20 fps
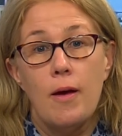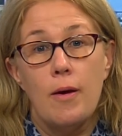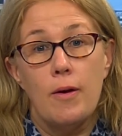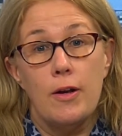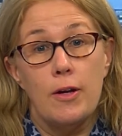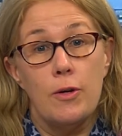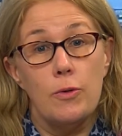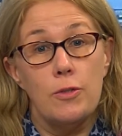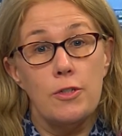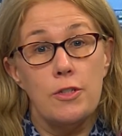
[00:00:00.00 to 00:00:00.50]

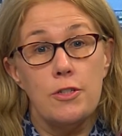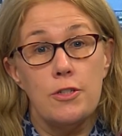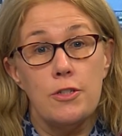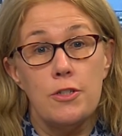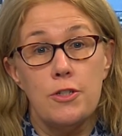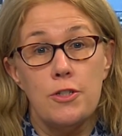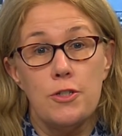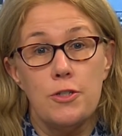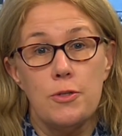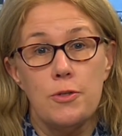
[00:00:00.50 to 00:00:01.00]
In order to
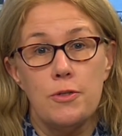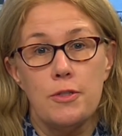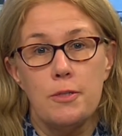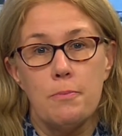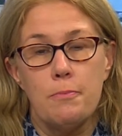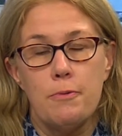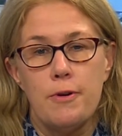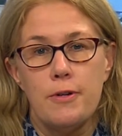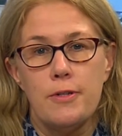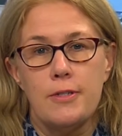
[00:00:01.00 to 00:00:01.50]
ensure this
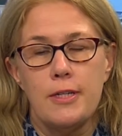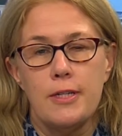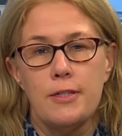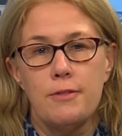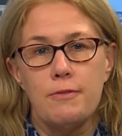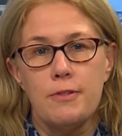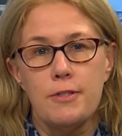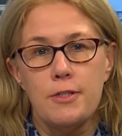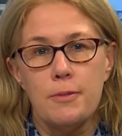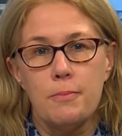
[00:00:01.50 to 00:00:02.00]
process
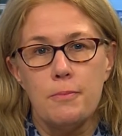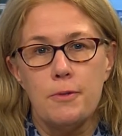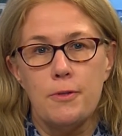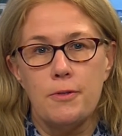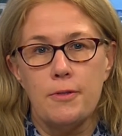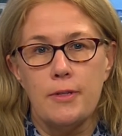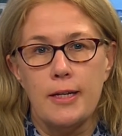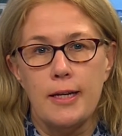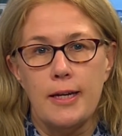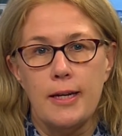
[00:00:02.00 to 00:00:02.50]
runs
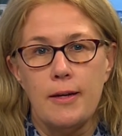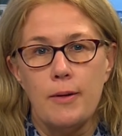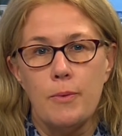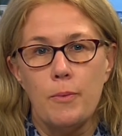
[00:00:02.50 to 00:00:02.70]
smoothly,